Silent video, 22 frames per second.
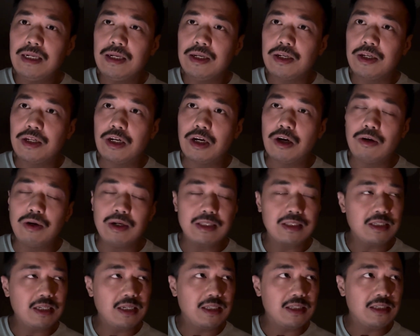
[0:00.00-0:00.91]

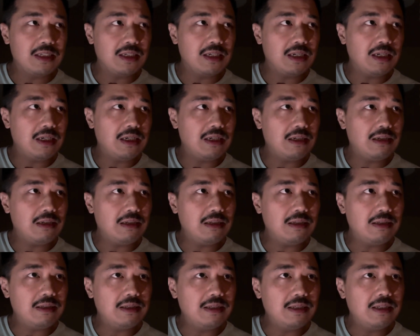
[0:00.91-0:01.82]
It's
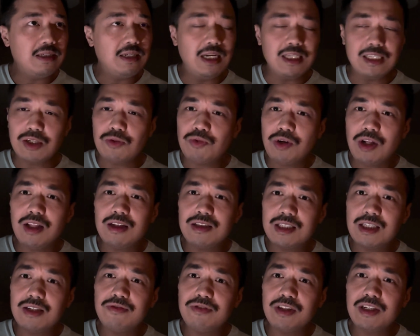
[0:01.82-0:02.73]
a
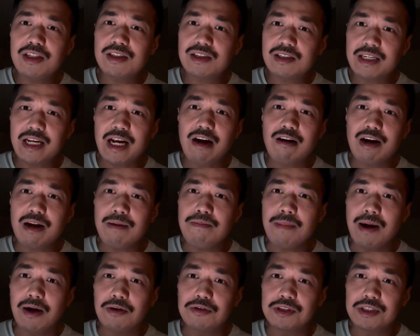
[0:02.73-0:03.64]
relatively scary
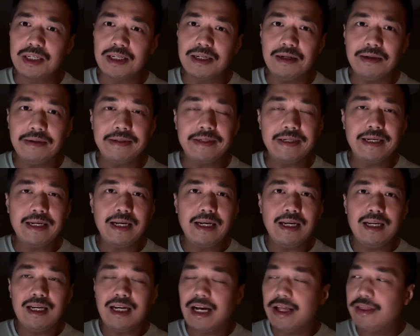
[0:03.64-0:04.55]
mountain,
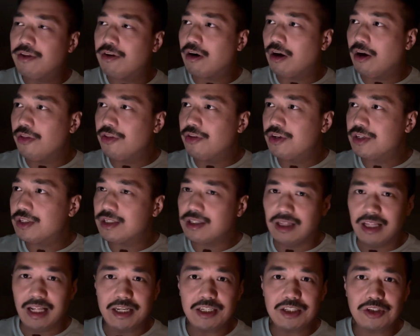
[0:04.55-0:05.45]
and they're on this
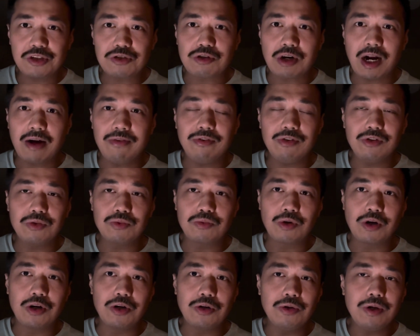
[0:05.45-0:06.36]
less traveled
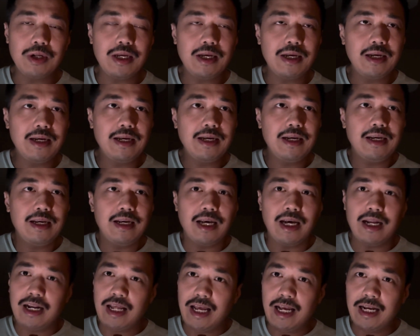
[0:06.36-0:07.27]
road.
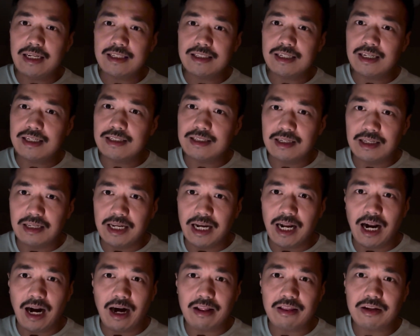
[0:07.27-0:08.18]
And Hank says, "Get
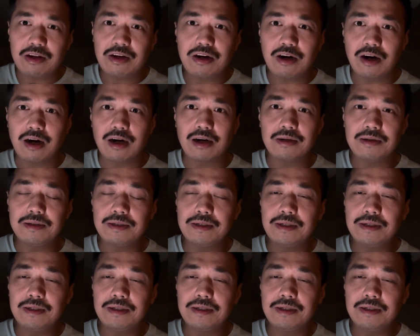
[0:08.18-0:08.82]
out of the car.